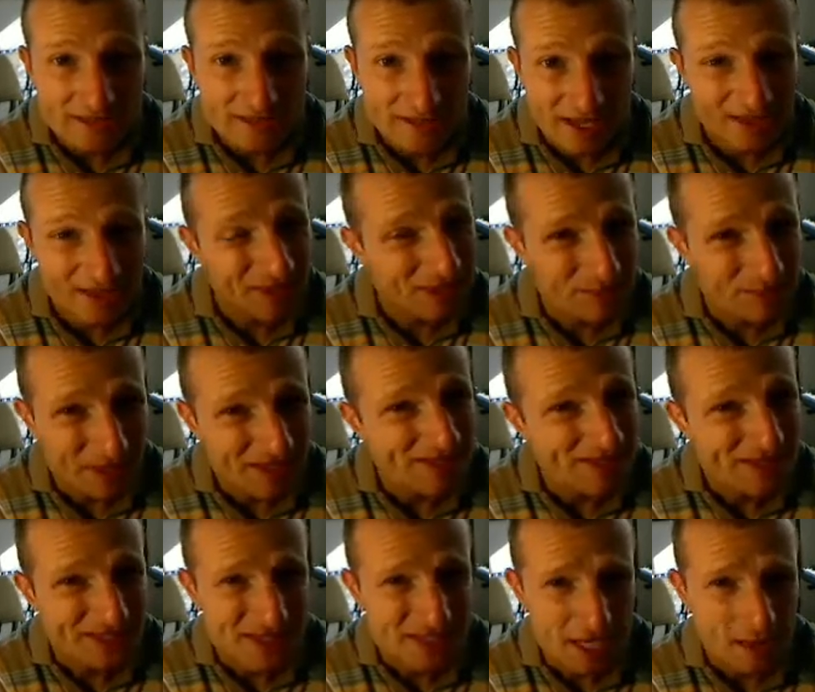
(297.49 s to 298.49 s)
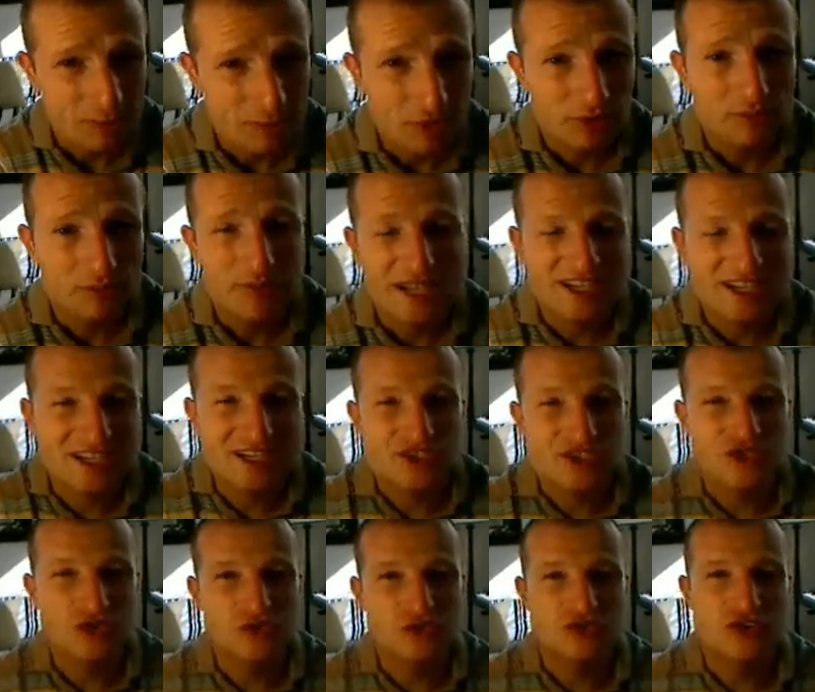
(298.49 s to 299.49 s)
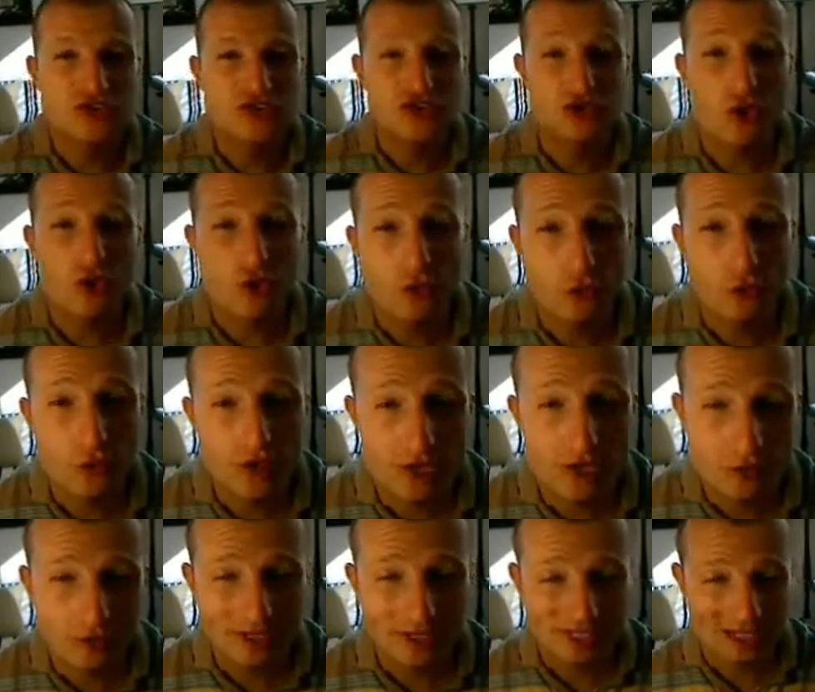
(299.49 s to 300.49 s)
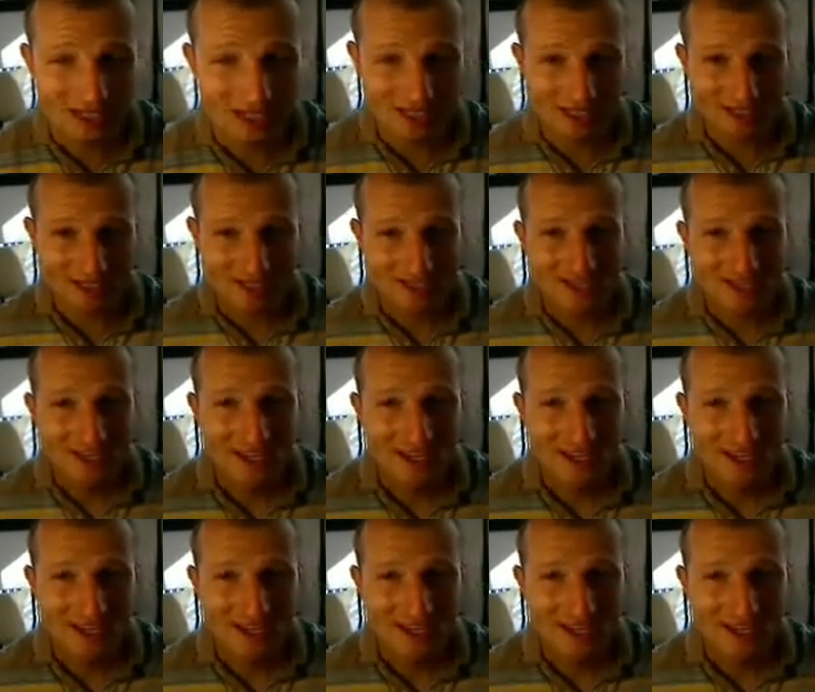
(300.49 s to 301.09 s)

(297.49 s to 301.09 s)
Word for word: is not the best example, but it is used so frequently,